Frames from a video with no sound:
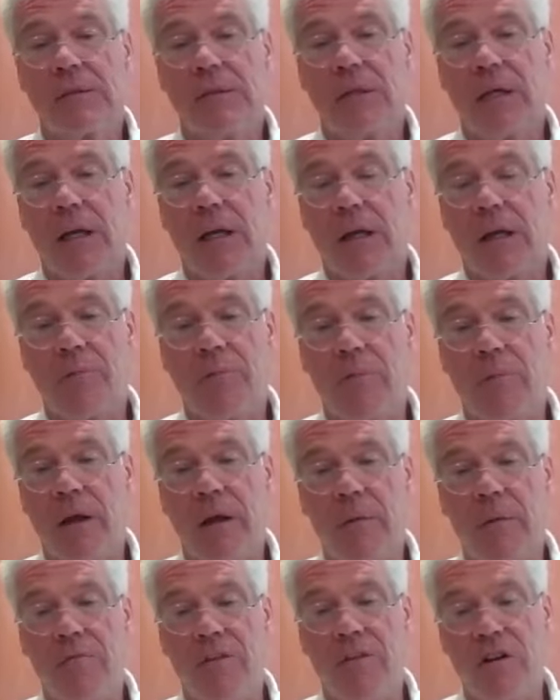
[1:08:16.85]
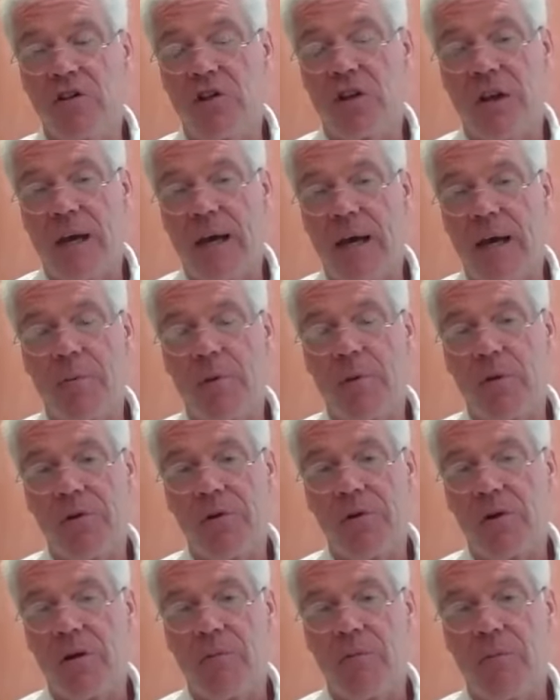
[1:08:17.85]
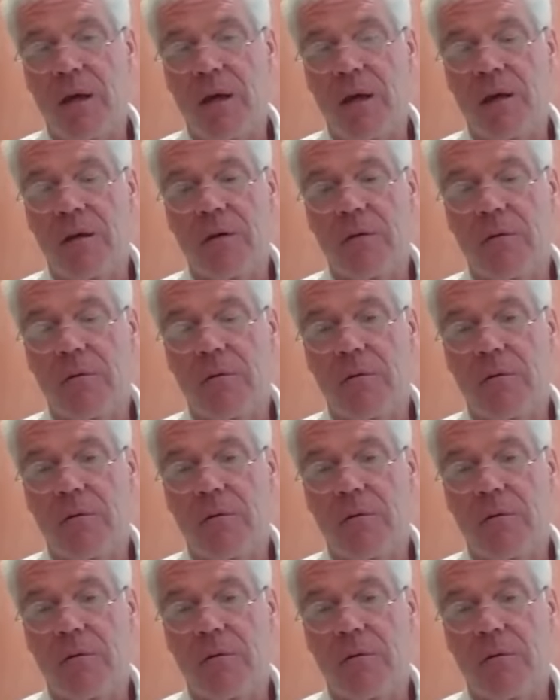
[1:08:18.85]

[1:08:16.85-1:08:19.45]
And in, and in venture capital, you can make